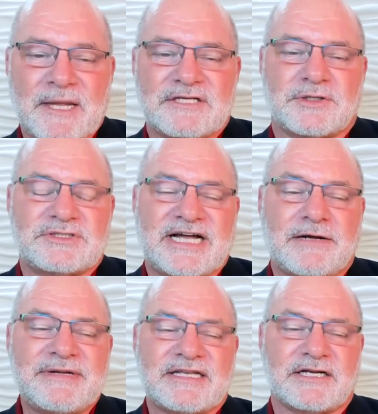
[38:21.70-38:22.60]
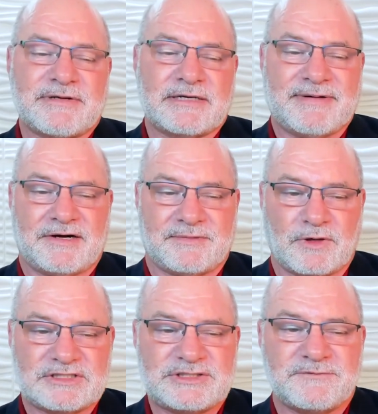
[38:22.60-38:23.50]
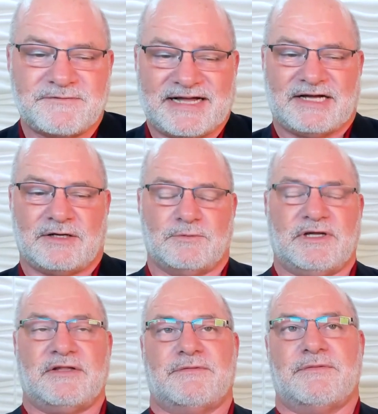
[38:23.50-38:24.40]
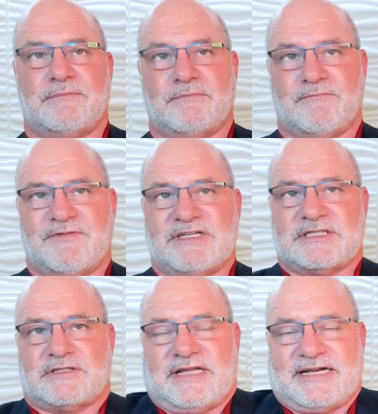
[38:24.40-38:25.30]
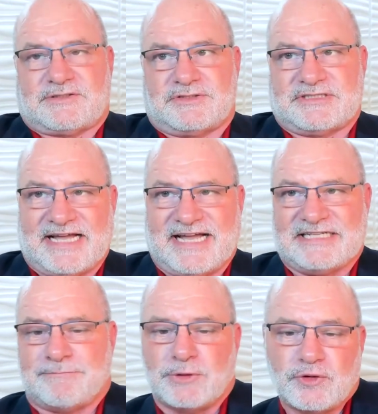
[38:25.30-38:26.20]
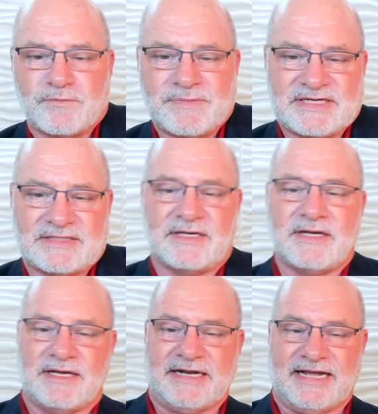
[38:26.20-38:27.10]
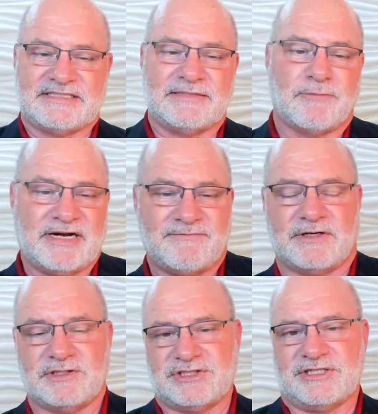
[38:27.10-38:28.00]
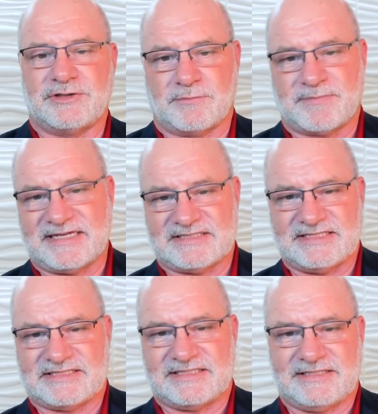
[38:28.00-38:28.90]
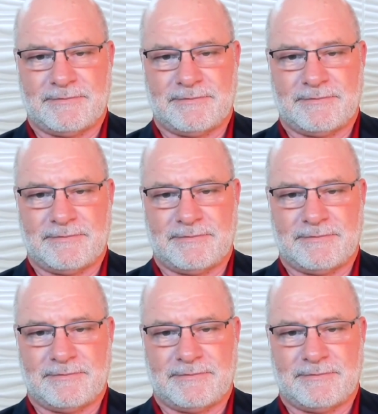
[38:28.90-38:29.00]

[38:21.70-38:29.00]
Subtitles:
So tell me a little bit about what you found with physical exercise, movement, enhancing brain function, and neuroplasticity.